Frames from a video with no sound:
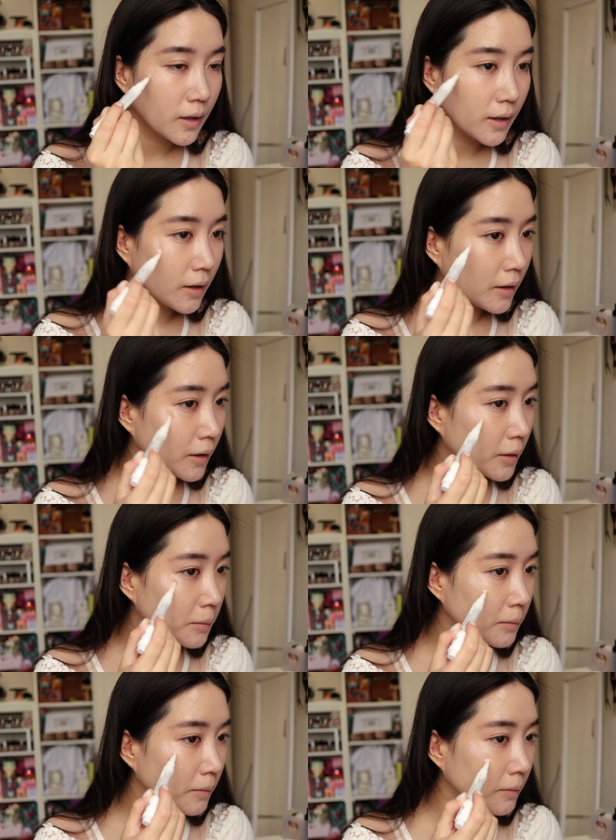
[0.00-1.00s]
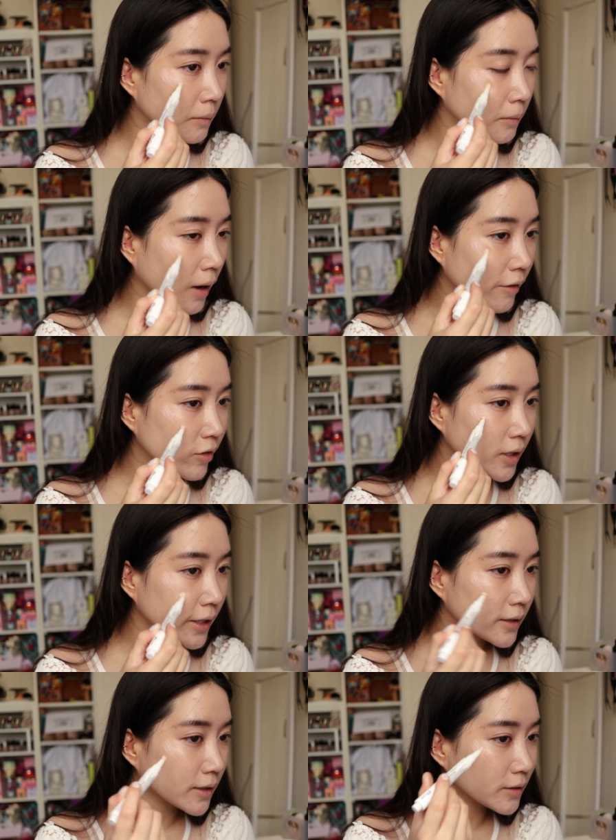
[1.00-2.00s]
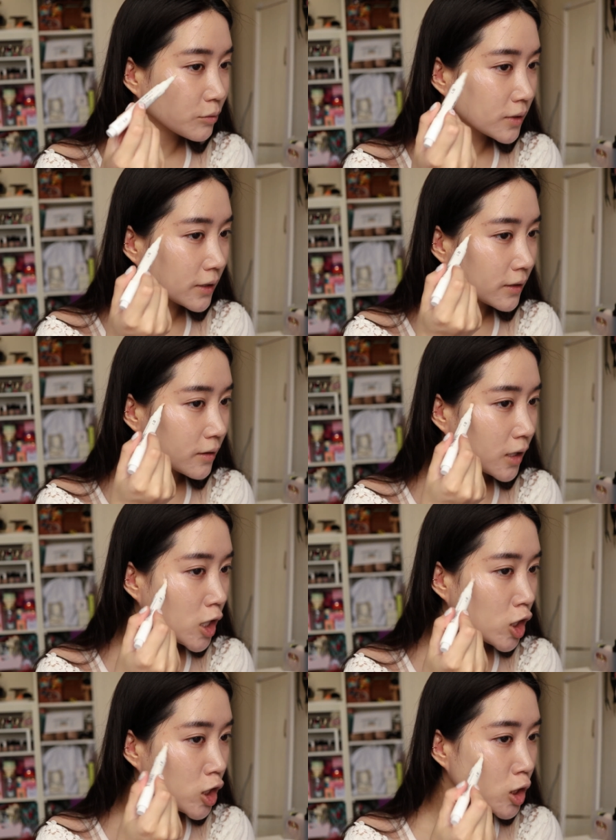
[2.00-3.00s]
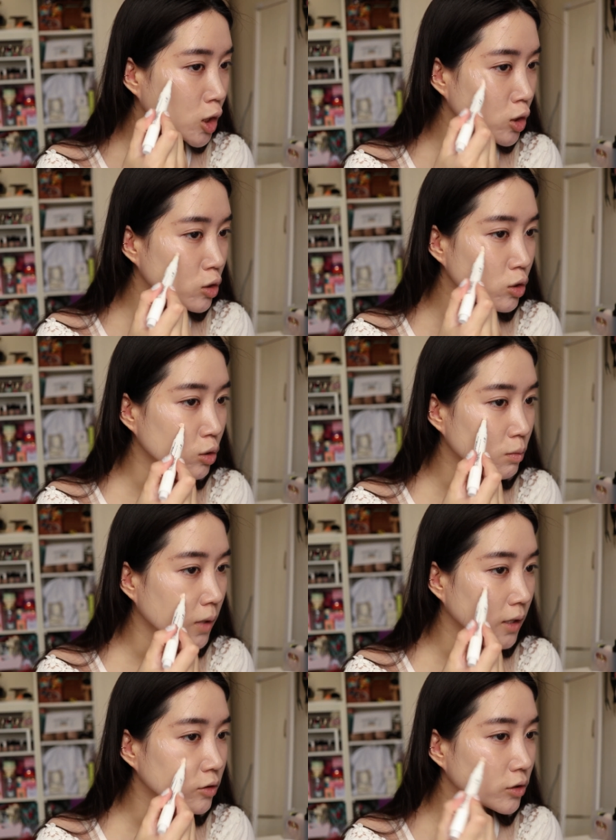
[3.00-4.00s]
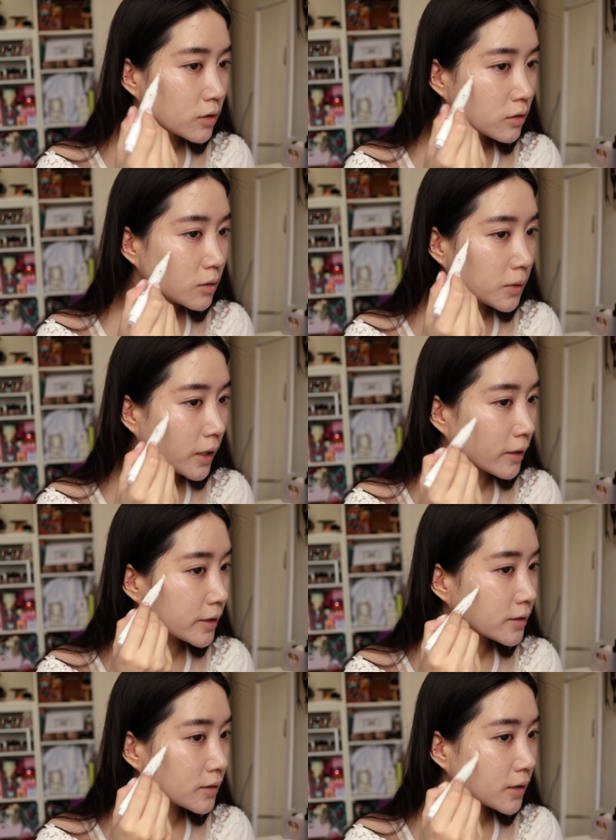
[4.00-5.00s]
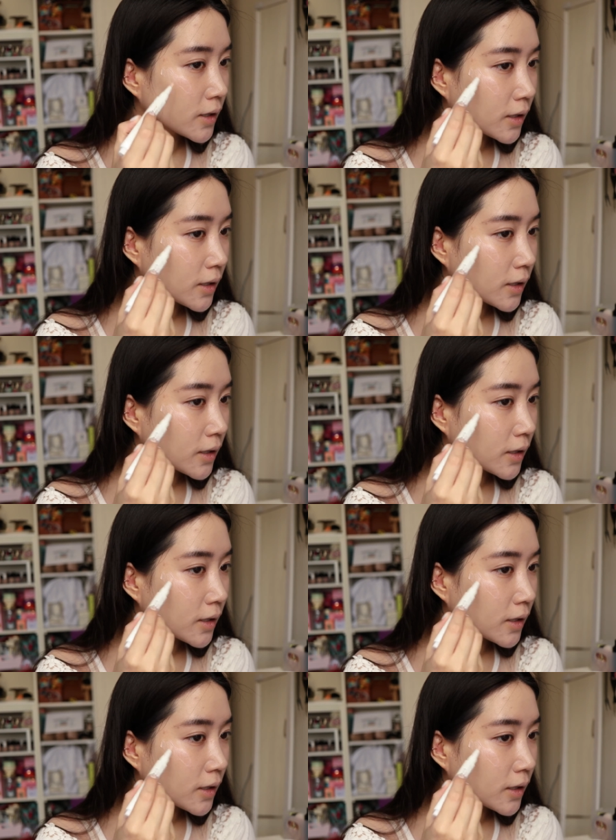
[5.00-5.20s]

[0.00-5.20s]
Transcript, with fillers: Um, I feel like it doesn't really do much, to be honest.